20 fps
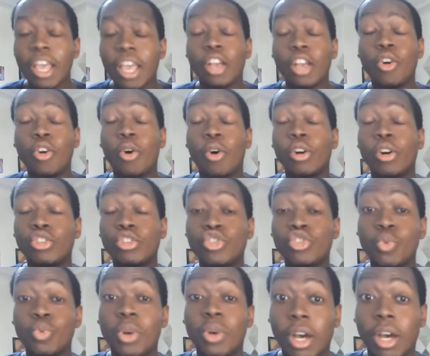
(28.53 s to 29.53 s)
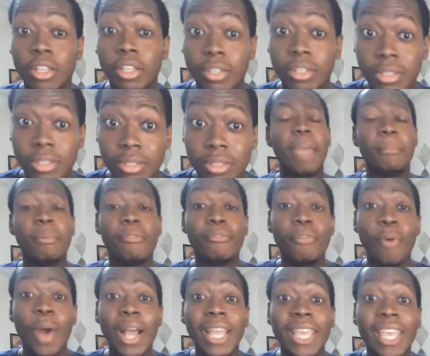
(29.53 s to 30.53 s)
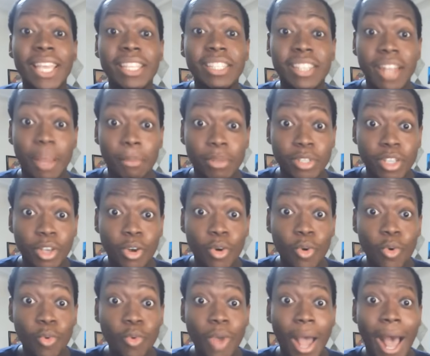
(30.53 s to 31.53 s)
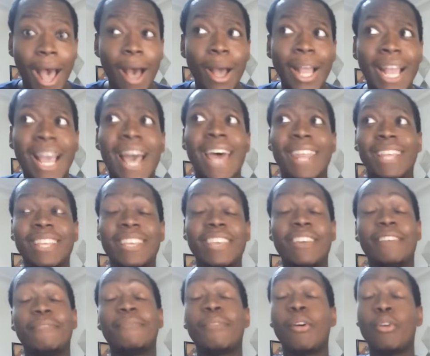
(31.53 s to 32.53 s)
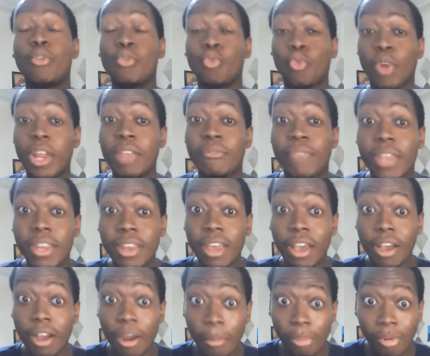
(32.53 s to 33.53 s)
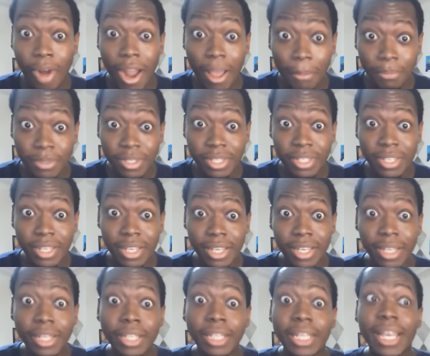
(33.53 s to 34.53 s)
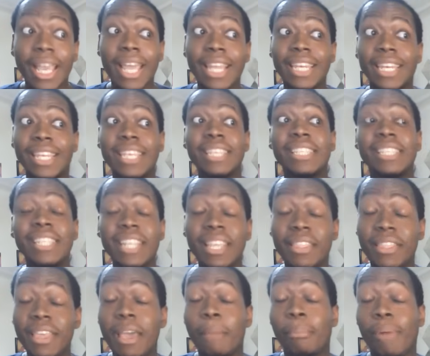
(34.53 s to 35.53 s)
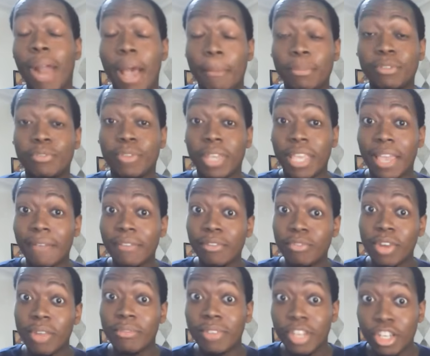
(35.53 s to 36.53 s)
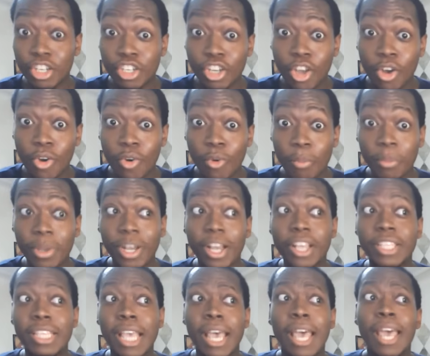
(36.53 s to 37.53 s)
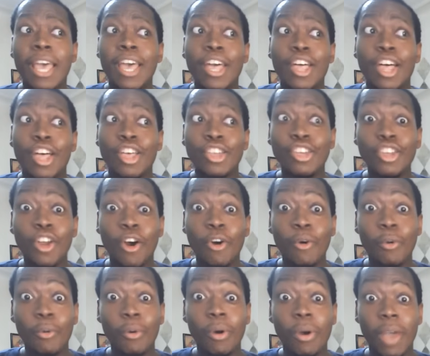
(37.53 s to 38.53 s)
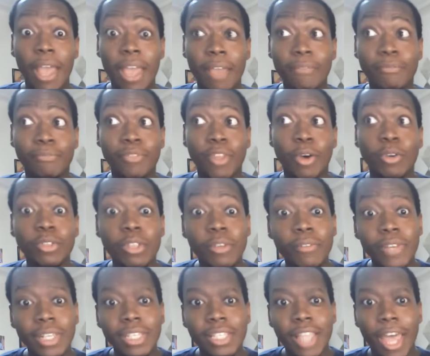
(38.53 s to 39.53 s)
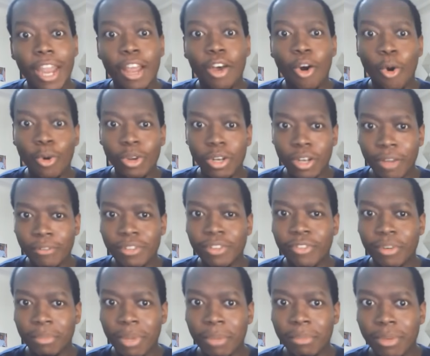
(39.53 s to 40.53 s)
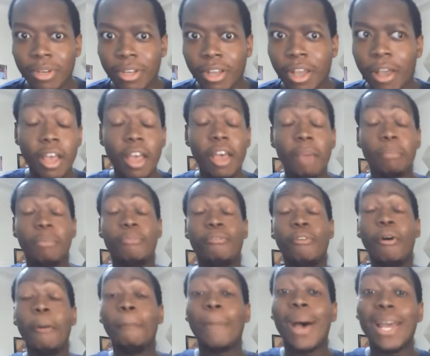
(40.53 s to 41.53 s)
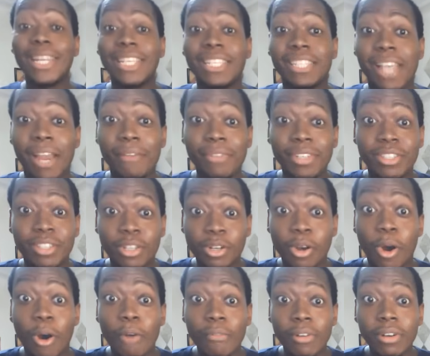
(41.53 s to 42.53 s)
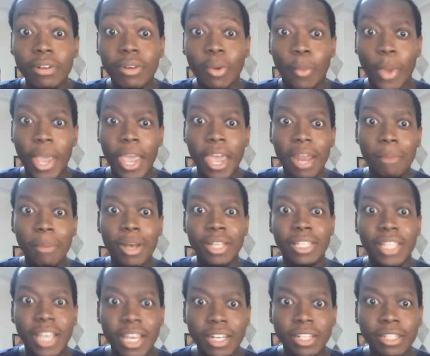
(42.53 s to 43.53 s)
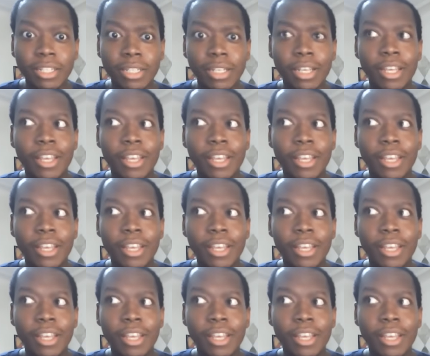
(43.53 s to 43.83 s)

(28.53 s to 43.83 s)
called True Colors. Before I get into the episode, I gotta give Raven her props and Disney their props for giving Raven the show because, you know, those of us that are old enough to remember, before Miley Cyrus took over with Hannah Montana,